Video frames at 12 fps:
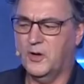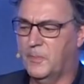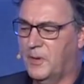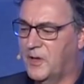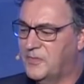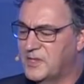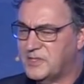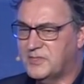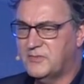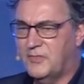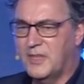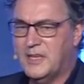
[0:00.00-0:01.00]
about this
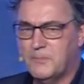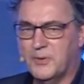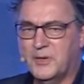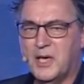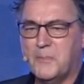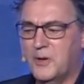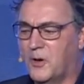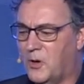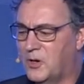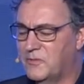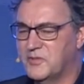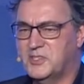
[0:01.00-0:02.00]
thing becoming
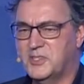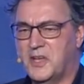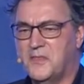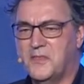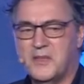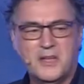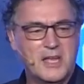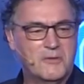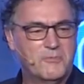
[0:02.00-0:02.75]
all of a sudden a